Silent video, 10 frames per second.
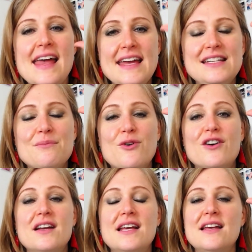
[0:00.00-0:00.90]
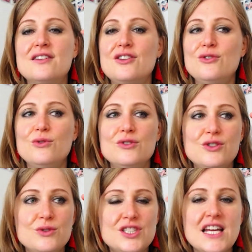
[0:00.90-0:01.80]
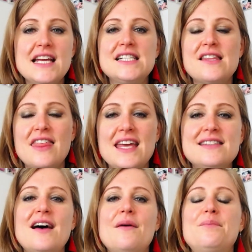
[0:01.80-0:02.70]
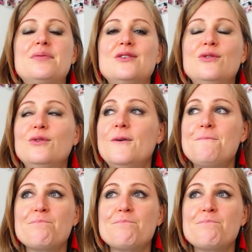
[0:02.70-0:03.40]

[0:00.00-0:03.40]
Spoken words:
in the morning to change things up, to